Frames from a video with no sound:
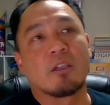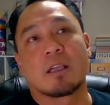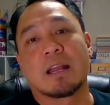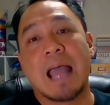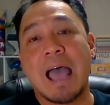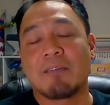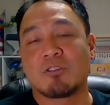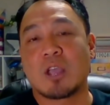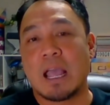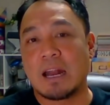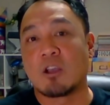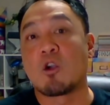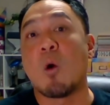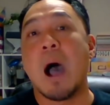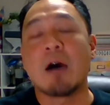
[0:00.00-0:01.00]
You're going to have to
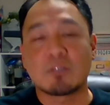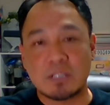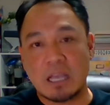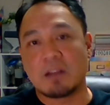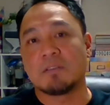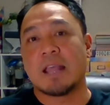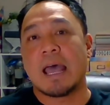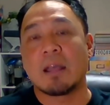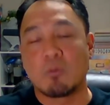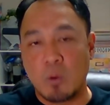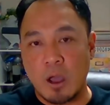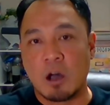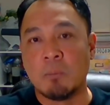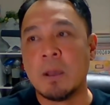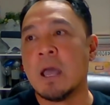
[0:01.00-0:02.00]
kind of go outside of that
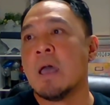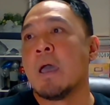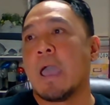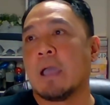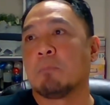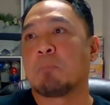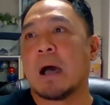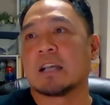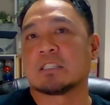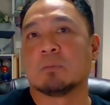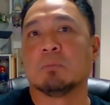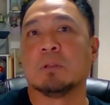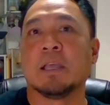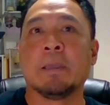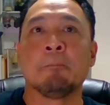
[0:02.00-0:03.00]
realm and
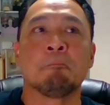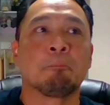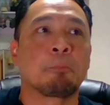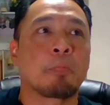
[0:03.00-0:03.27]
possibly